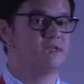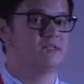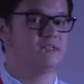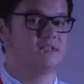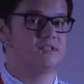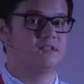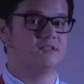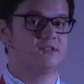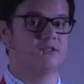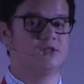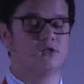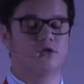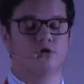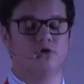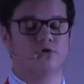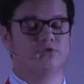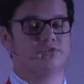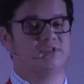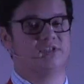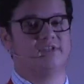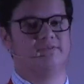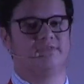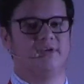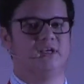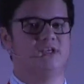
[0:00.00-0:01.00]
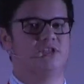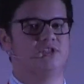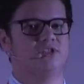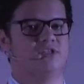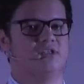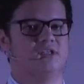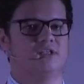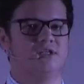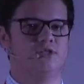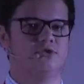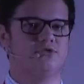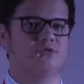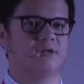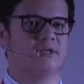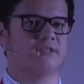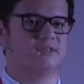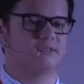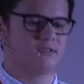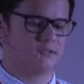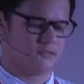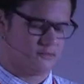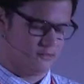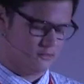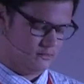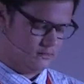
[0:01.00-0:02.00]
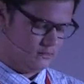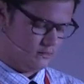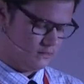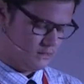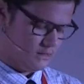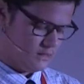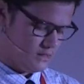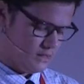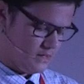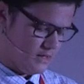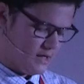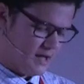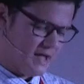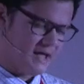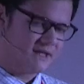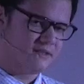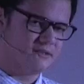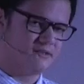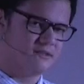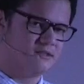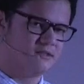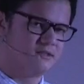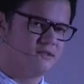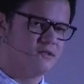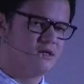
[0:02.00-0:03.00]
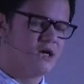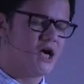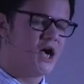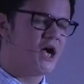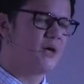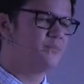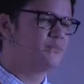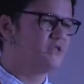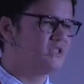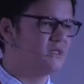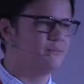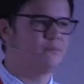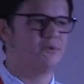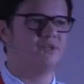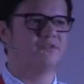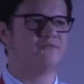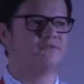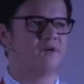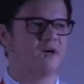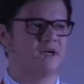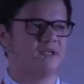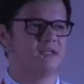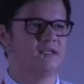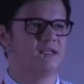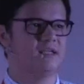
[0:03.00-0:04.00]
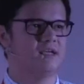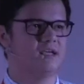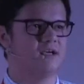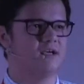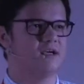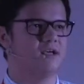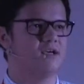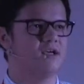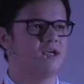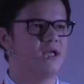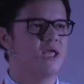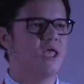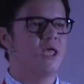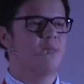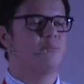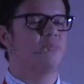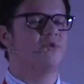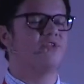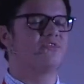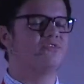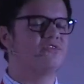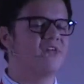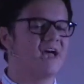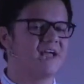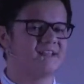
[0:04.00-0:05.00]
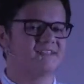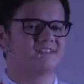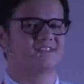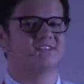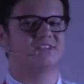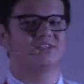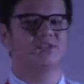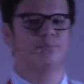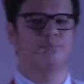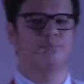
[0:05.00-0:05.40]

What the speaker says: indeed conservation interest? And I'm simplifying here, but that's